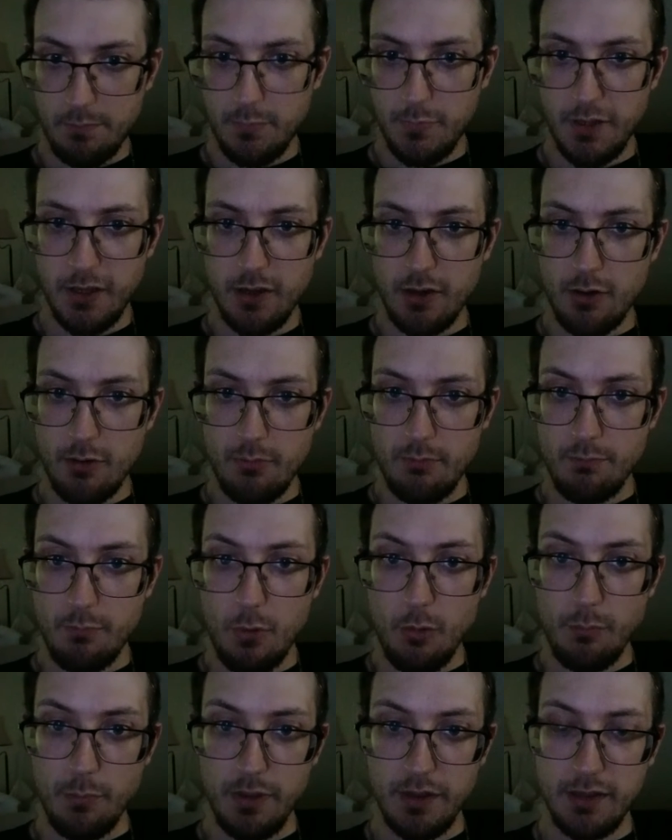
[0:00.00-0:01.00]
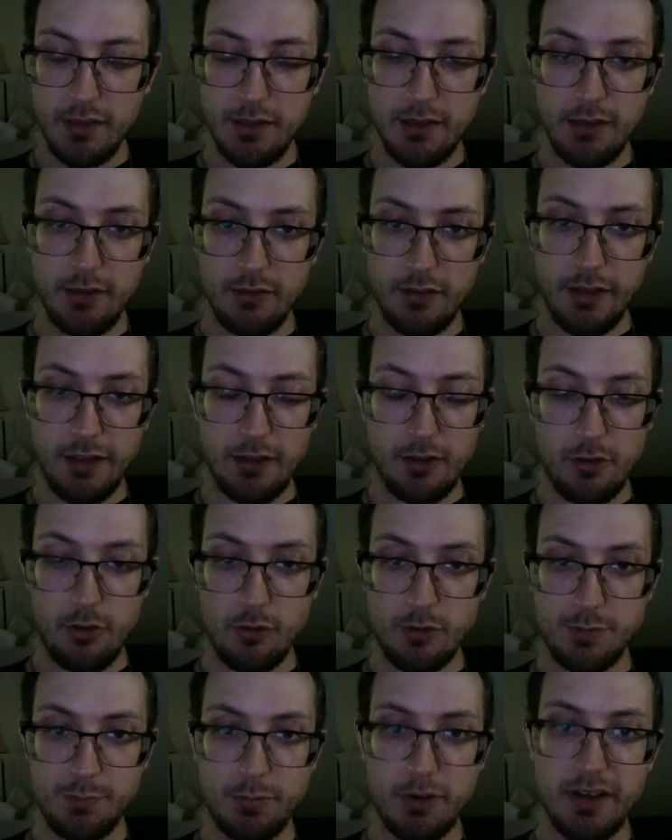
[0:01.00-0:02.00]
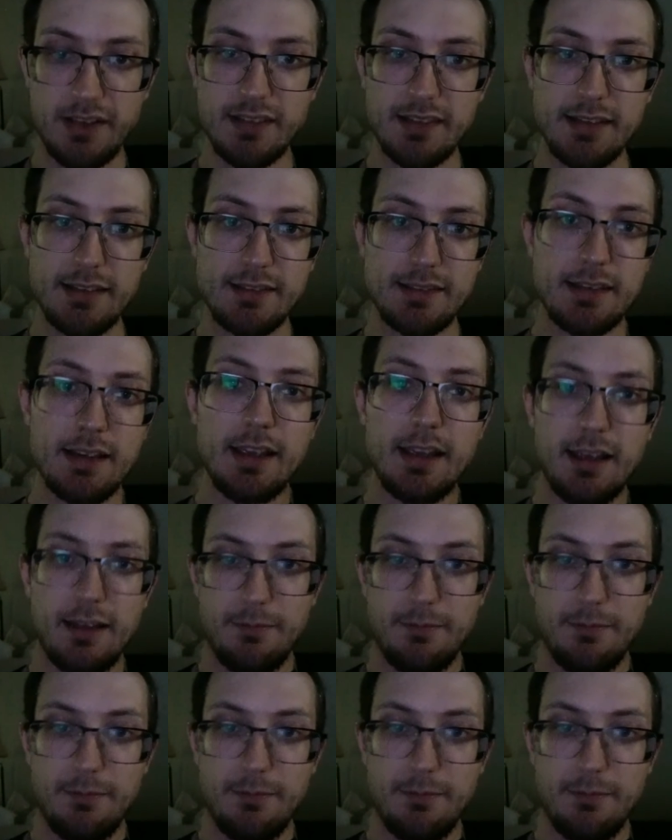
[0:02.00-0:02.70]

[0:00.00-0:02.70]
mobility, like ghost presence,